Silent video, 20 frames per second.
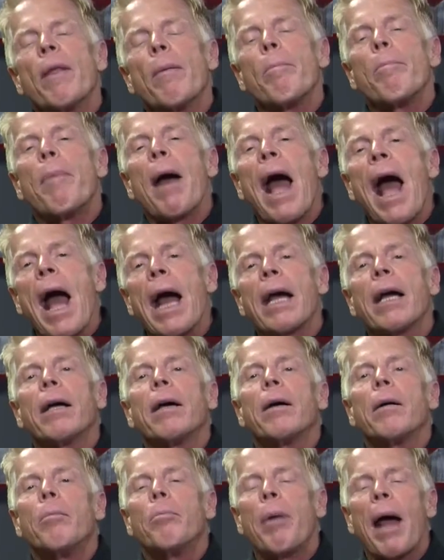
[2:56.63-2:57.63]
back
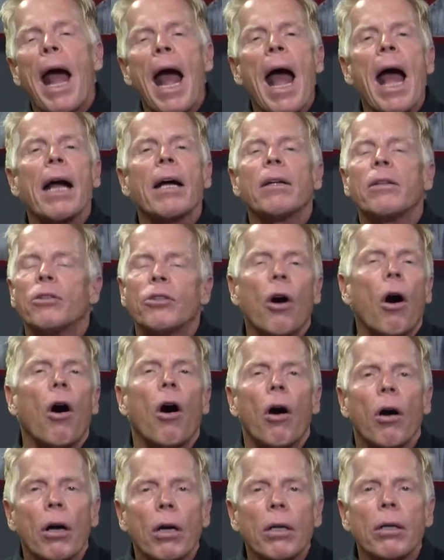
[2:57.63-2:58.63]
pack
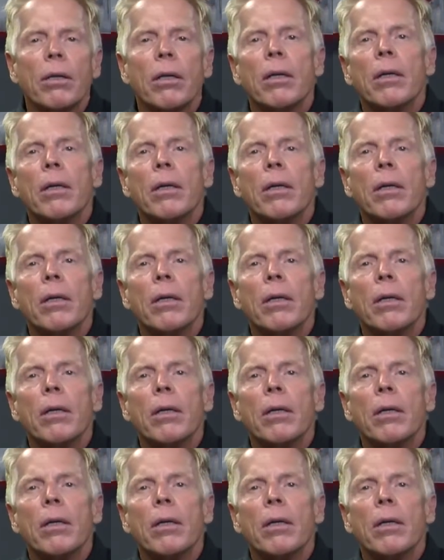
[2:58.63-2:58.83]
dog.